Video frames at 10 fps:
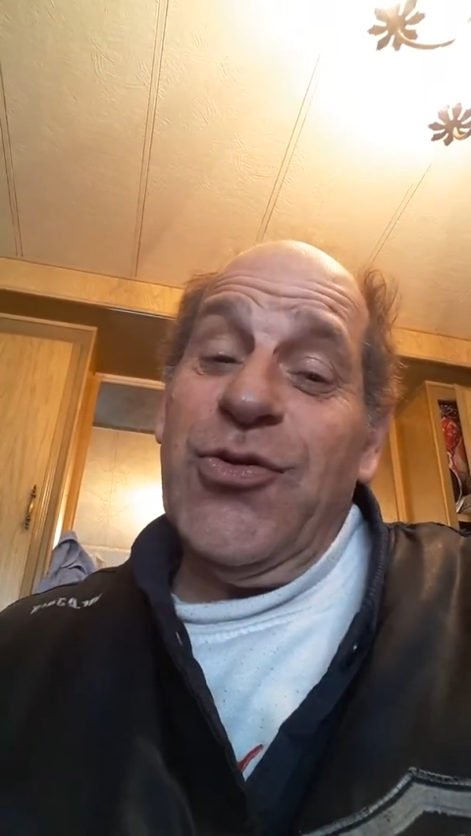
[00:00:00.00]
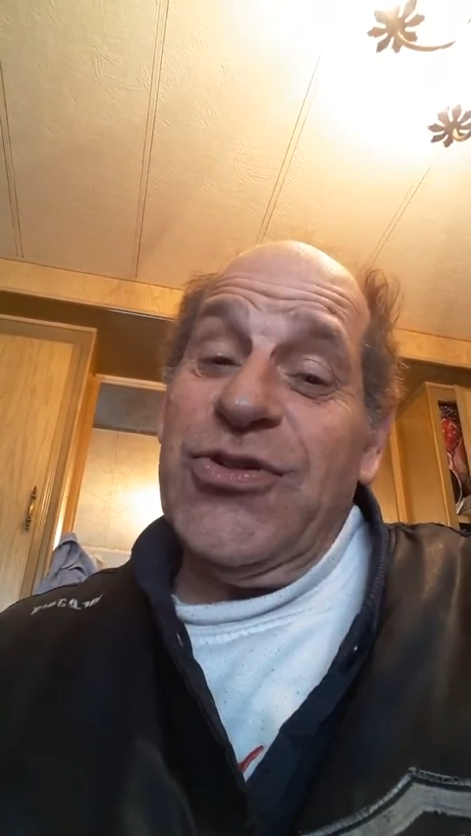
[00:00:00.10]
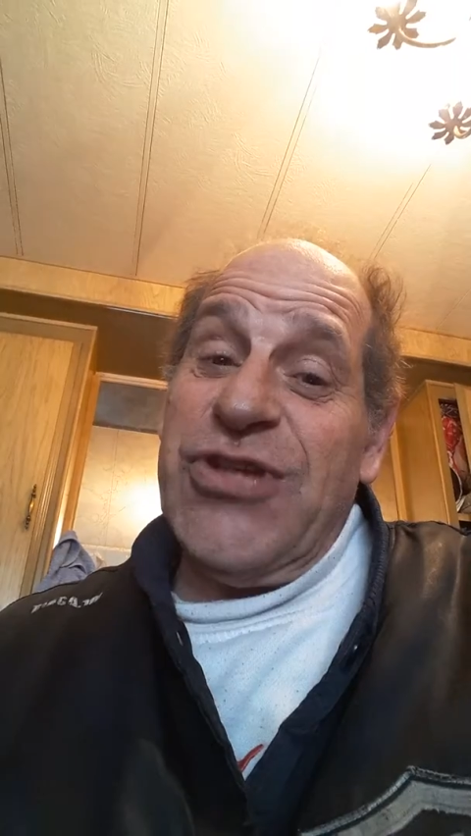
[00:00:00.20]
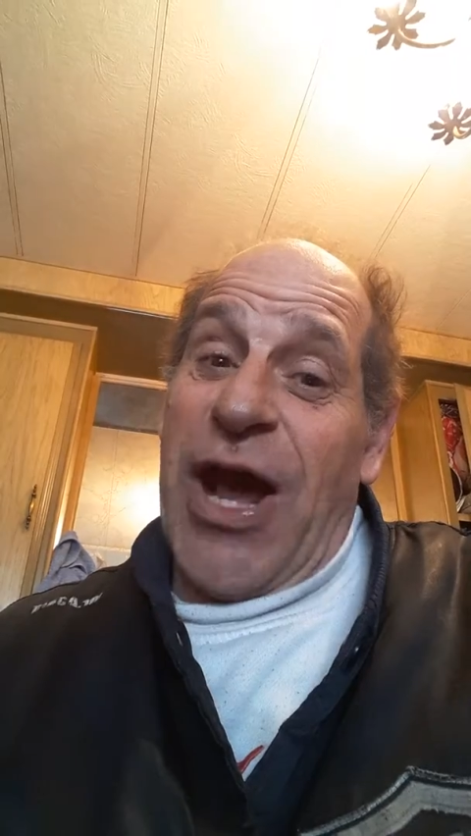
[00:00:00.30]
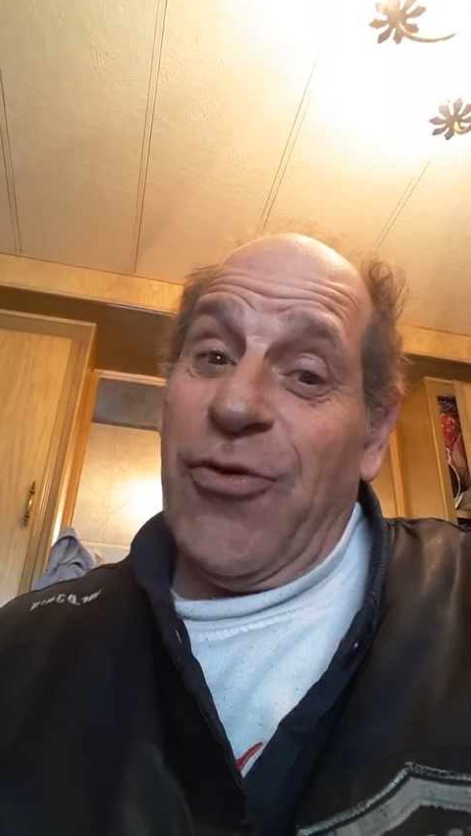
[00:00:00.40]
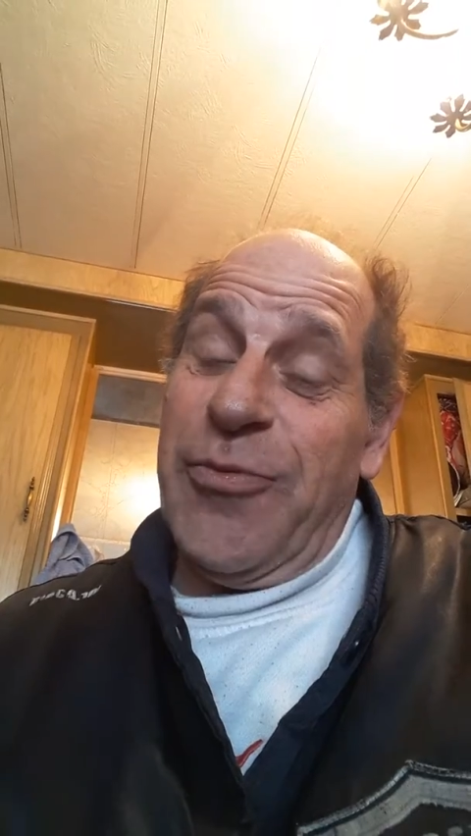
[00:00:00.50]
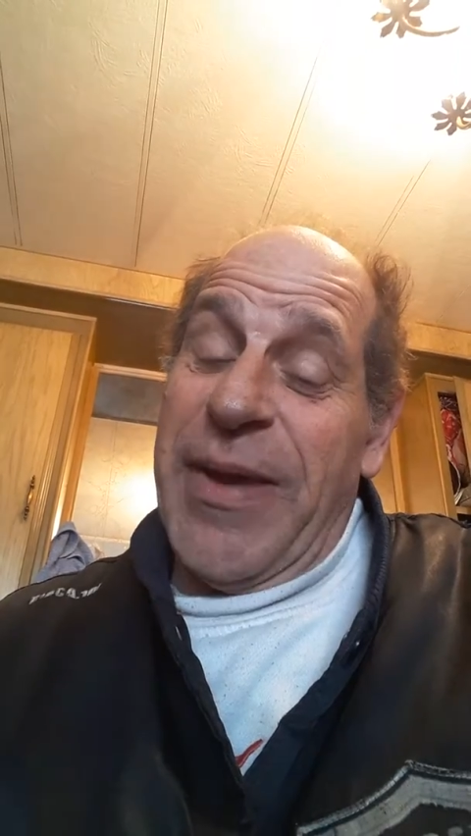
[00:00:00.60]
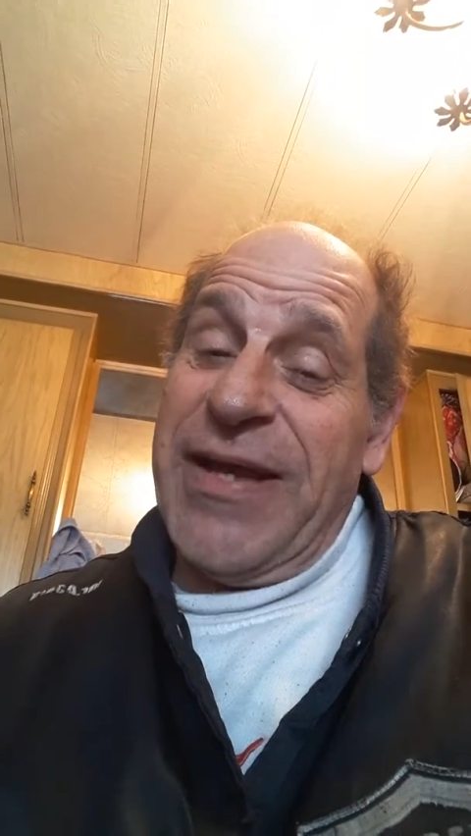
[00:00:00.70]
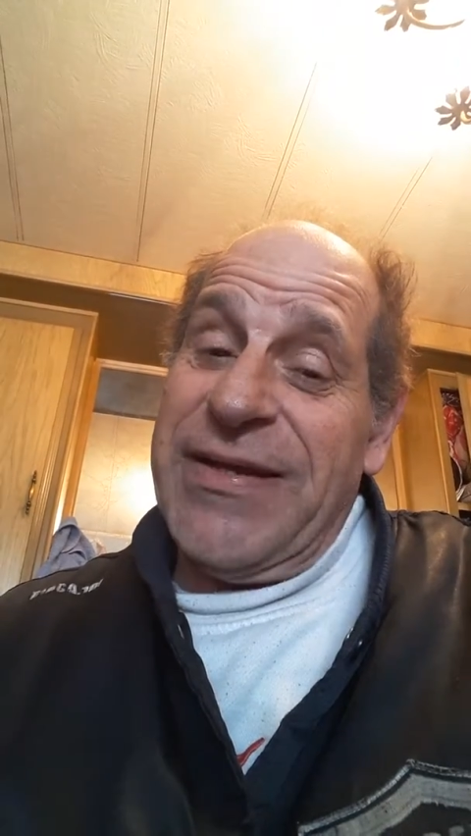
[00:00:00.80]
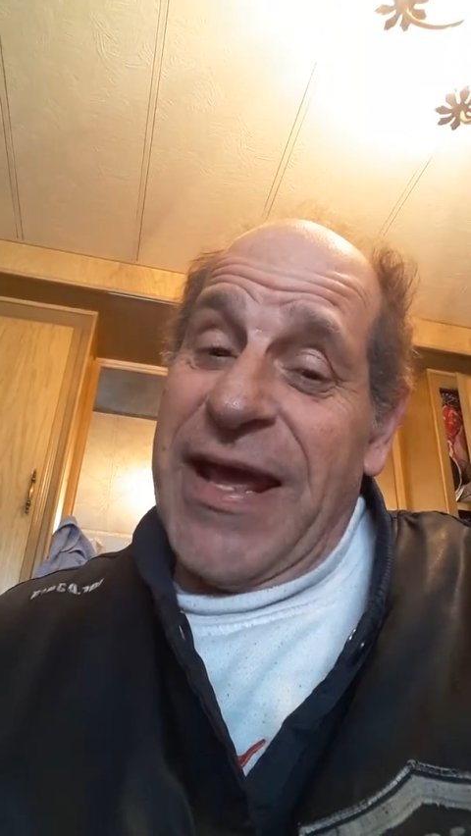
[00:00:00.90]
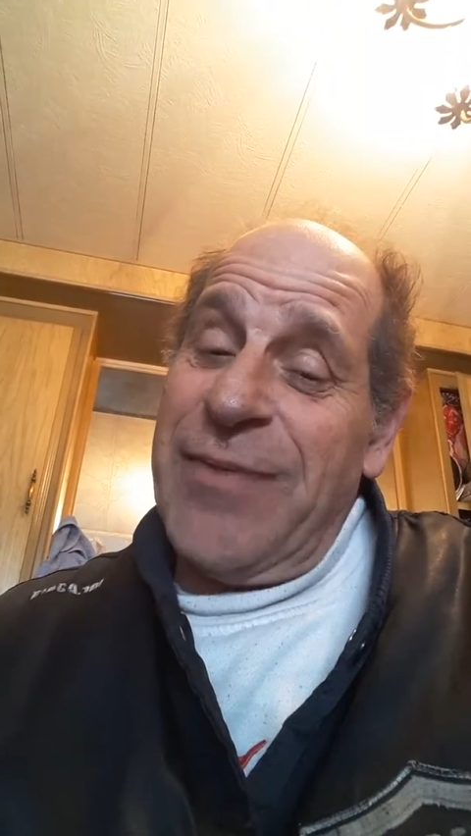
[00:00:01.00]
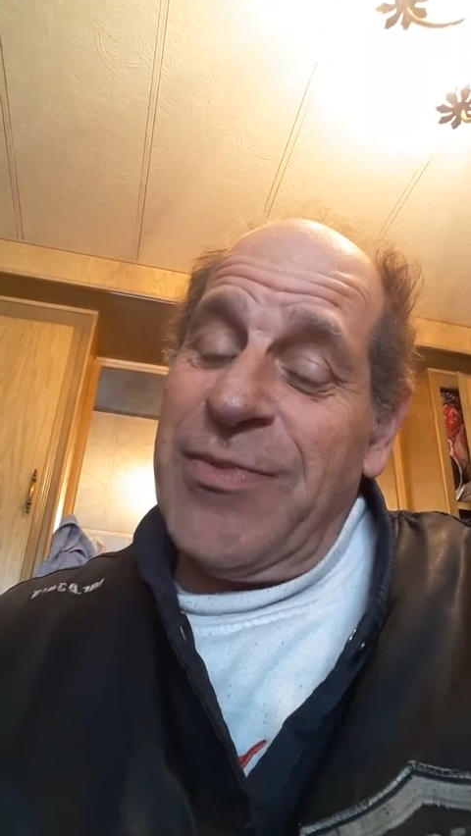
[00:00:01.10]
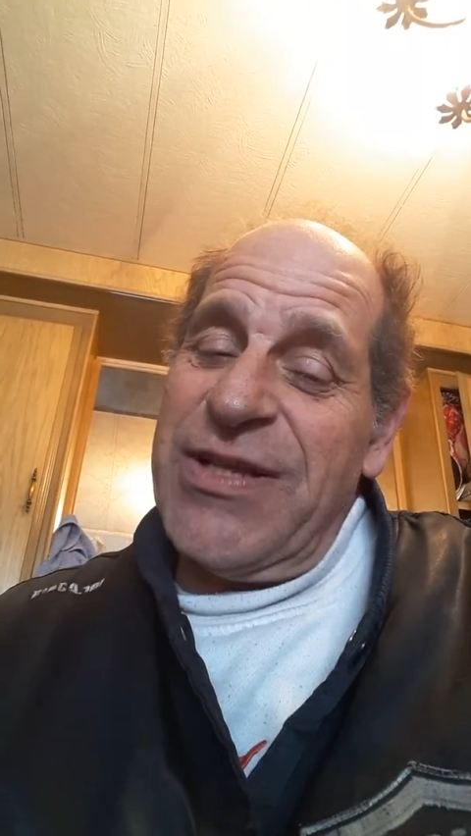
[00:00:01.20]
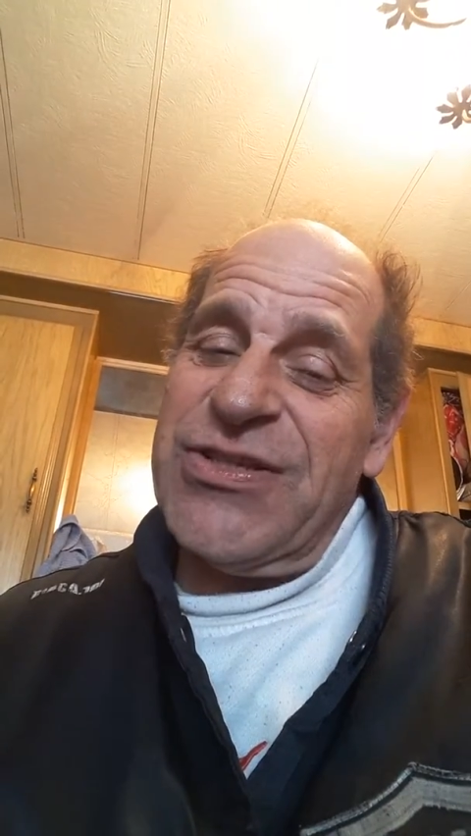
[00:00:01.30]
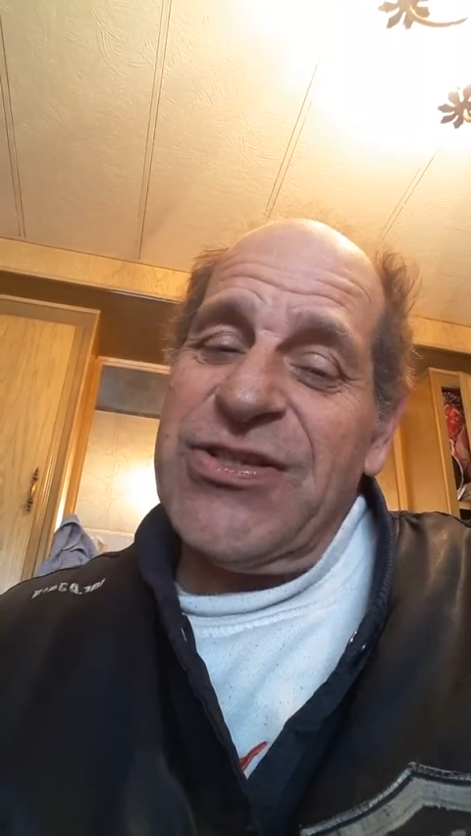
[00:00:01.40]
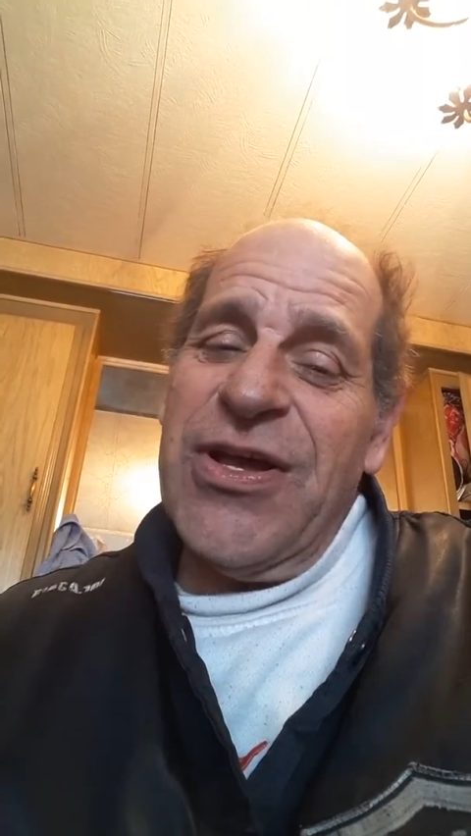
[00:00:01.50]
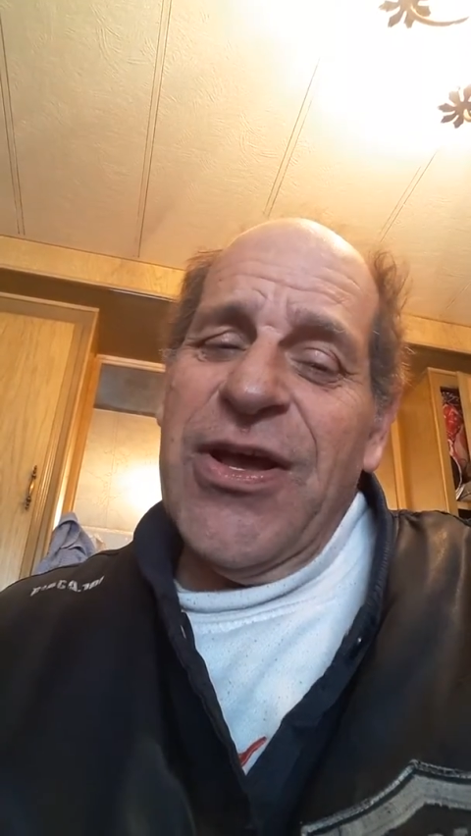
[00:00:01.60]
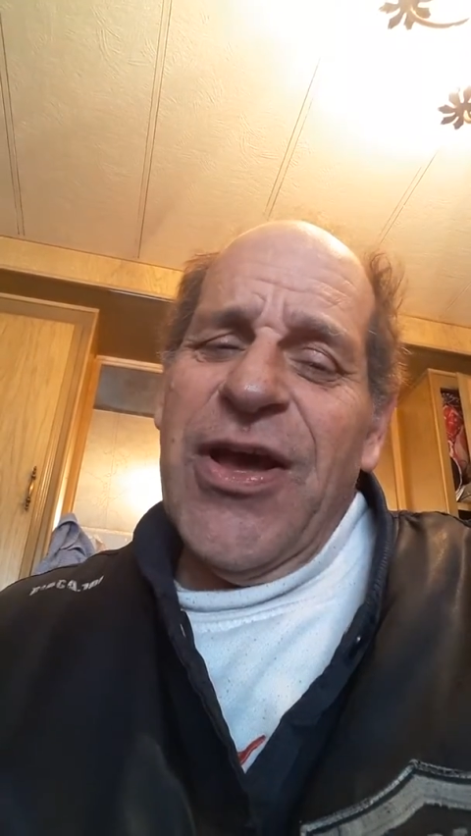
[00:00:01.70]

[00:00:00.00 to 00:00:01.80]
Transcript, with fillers: who shall remain nameless,